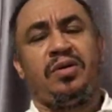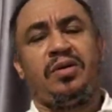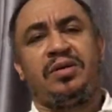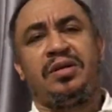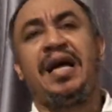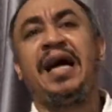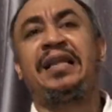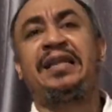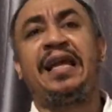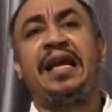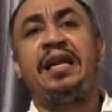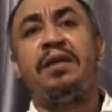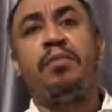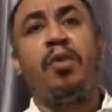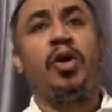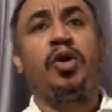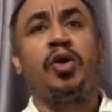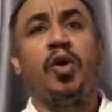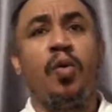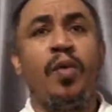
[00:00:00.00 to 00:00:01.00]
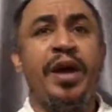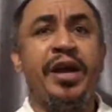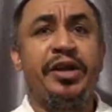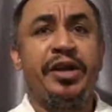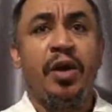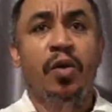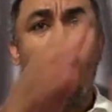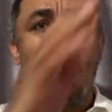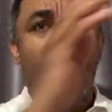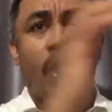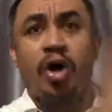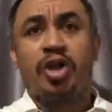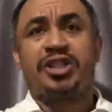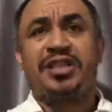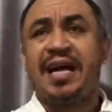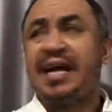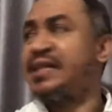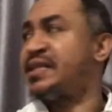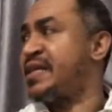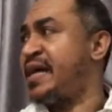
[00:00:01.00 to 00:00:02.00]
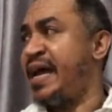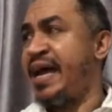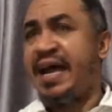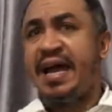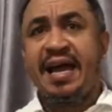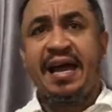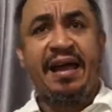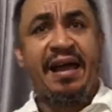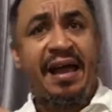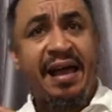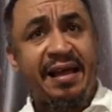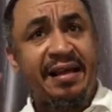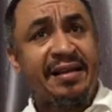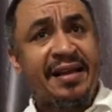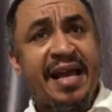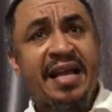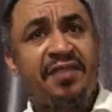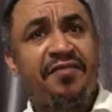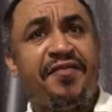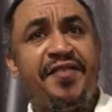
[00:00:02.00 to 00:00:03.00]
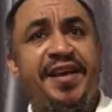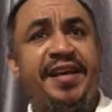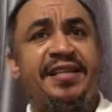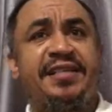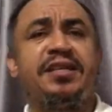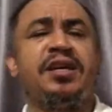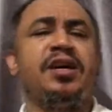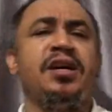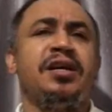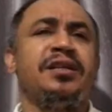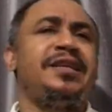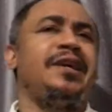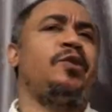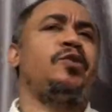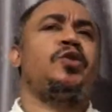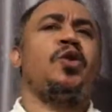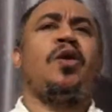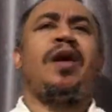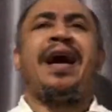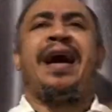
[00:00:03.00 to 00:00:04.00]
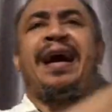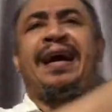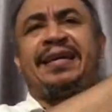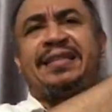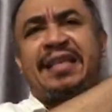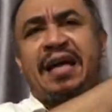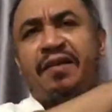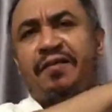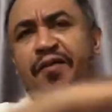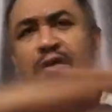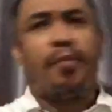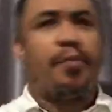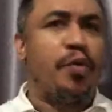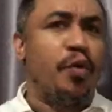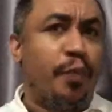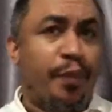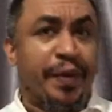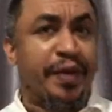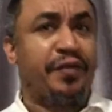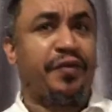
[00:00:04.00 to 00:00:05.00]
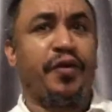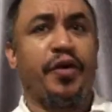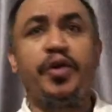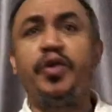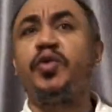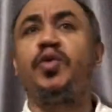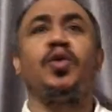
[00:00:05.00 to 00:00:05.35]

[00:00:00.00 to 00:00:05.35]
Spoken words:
That Telemundo way they watch, that Netflix, they go just act down for pulpit for you.